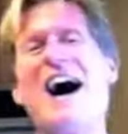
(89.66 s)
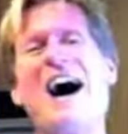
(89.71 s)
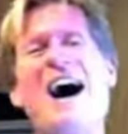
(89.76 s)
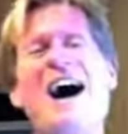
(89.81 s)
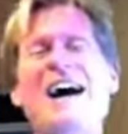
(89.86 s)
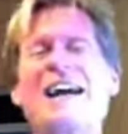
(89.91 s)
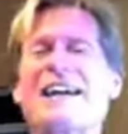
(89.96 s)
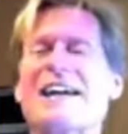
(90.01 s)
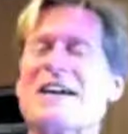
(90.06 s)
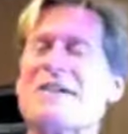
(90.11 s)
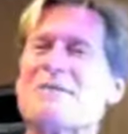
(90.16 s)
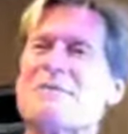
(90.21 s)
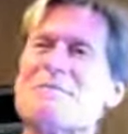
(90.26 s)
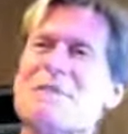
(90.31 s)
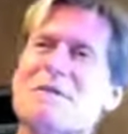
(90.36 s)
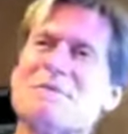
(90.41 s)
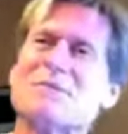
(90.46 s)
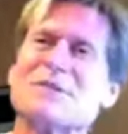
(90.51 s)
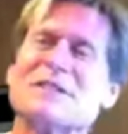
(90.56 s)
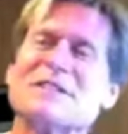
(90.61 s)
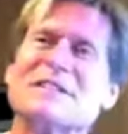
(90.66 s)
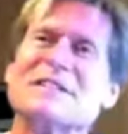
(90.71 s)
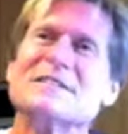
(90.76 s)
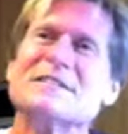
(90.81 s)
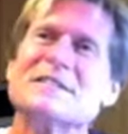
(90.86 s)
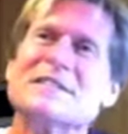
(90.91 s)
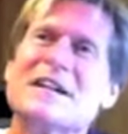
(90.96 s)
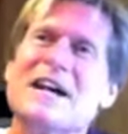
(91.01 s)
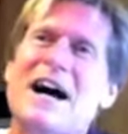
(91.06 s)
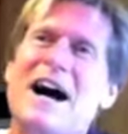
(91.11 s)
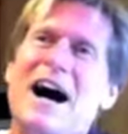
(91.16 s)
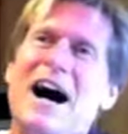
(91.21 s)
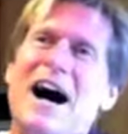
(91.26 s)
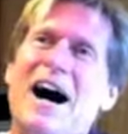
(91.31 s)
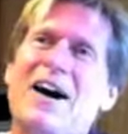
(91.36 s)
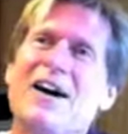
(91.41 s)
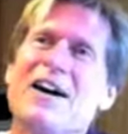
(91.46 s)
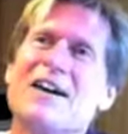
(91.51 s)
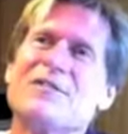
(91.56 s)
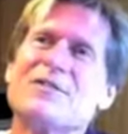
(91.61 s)
I can't remember it.
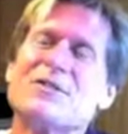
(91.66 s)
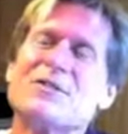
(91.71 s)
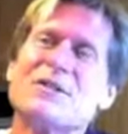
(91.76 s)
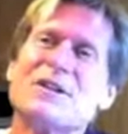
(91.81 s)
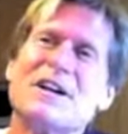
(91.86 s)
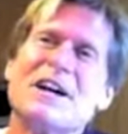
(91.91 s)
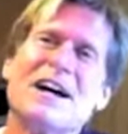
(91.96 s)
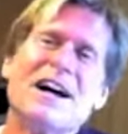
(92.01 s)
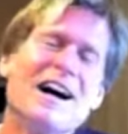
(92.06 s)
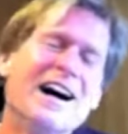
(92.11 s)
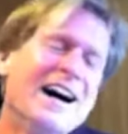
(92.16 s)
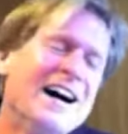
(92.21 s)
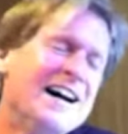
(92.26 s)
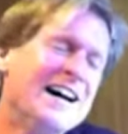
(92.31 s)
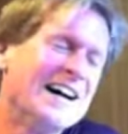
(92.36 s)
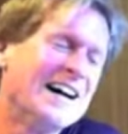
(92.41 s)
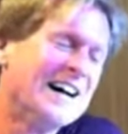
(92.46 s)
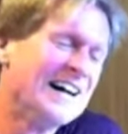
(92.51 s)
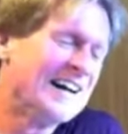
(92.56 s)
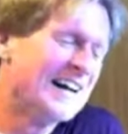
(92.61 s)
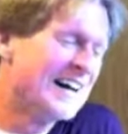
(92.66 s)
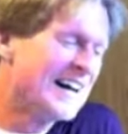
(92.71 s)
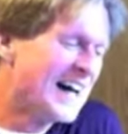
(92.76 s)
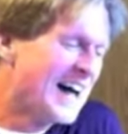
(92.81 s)
I'll have to, uh,